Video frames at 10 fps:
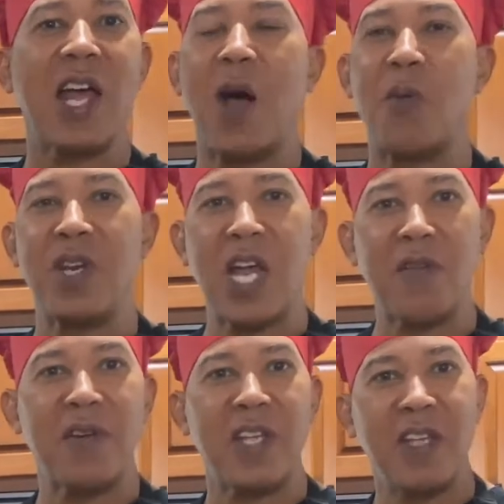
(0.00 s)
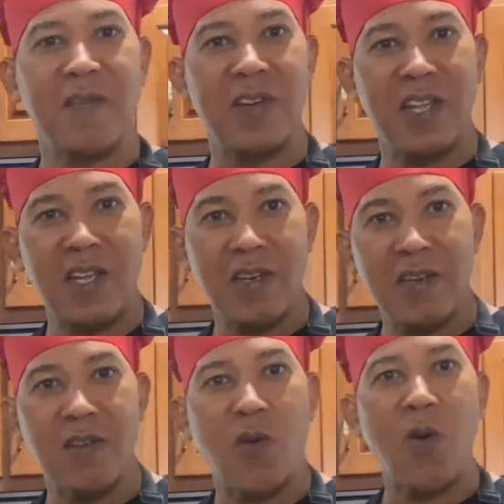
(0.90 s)
I would never even
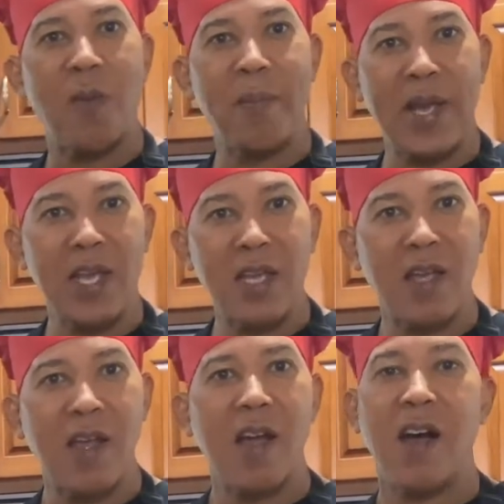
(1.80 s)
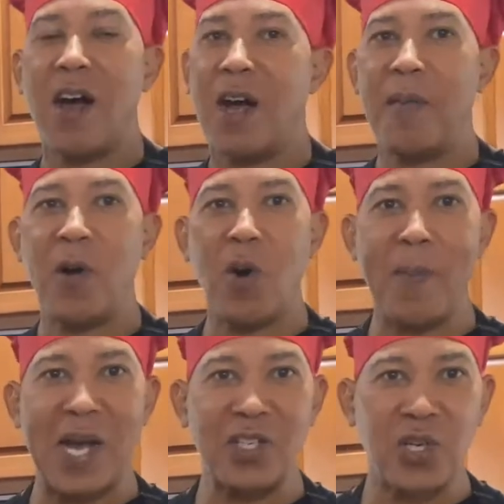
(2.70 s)
eaten or make on
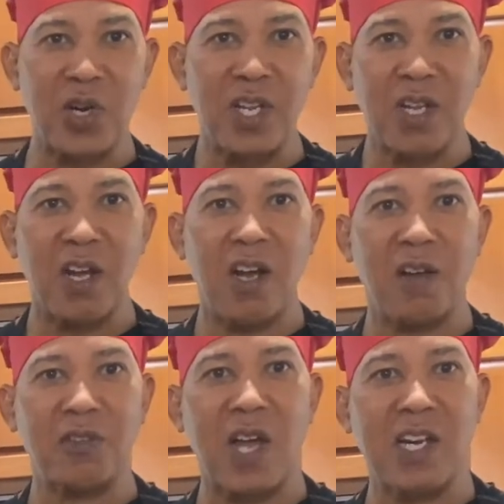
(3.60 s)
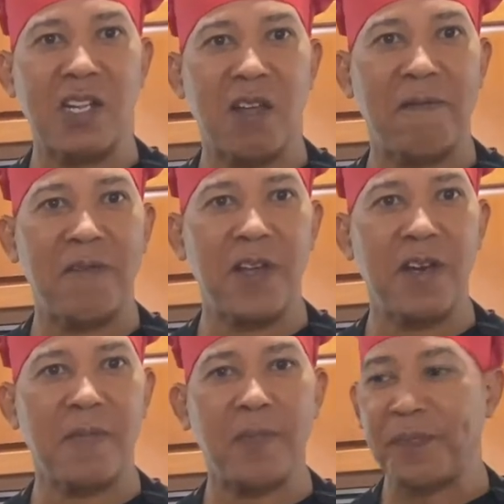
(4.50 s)
my journey of trying to get
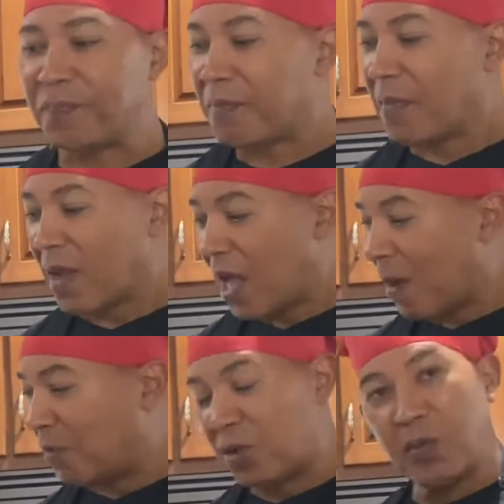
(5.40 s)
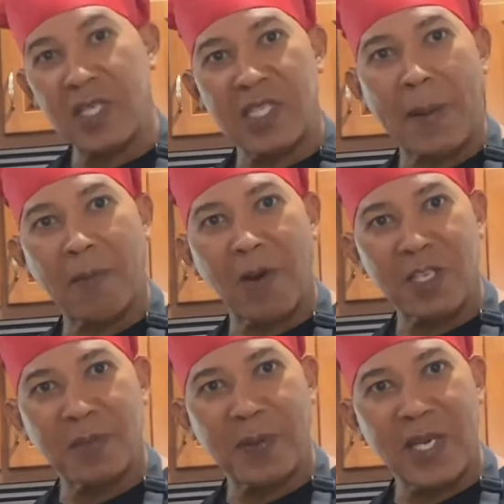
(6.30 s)
fit. I'm gonna do these type of
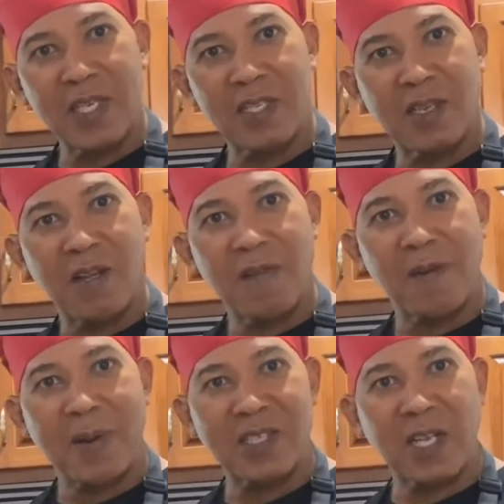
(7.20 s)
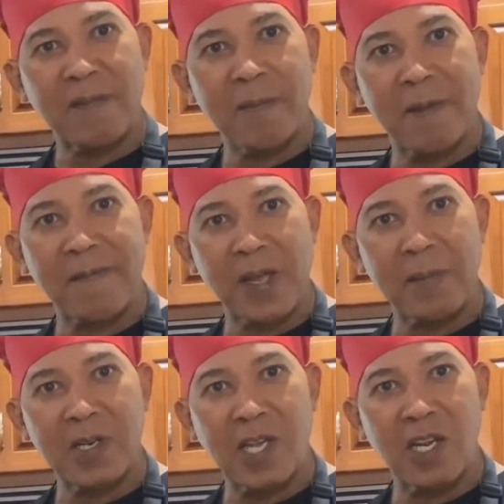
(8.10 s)
recipes for myself and my
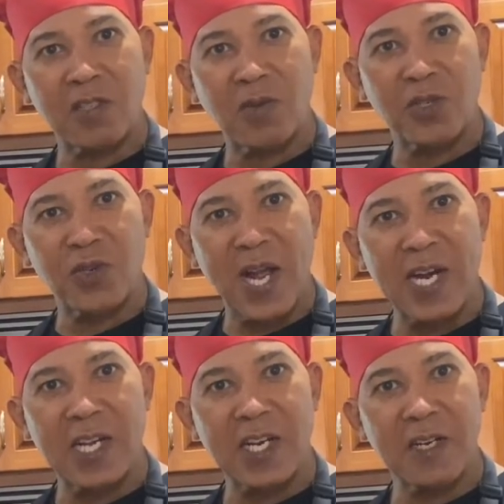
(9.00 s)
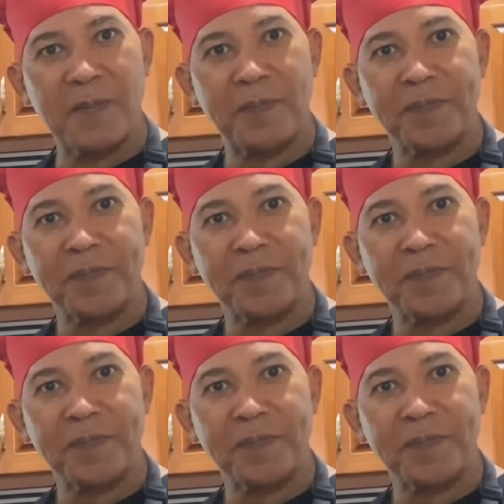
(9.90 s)
family to get us on track here.